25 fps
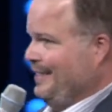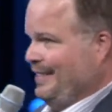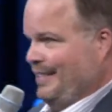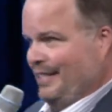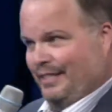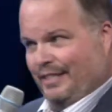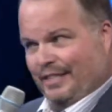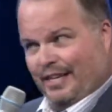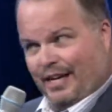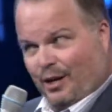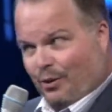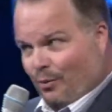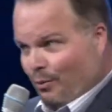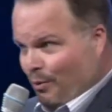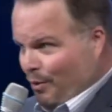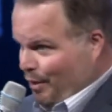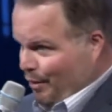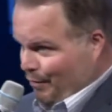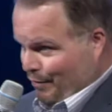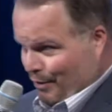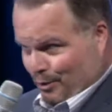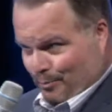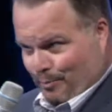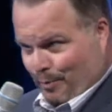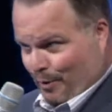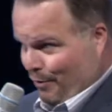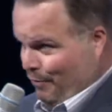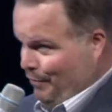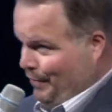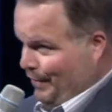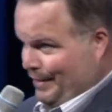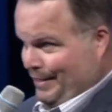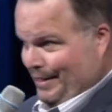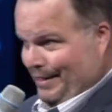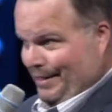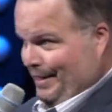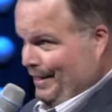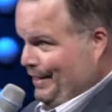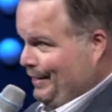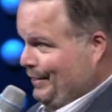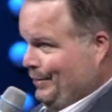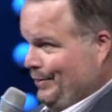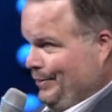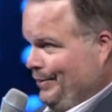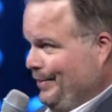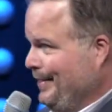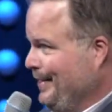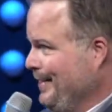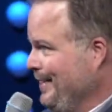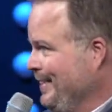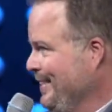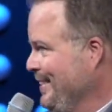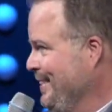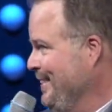There's not a one of us perfect in this.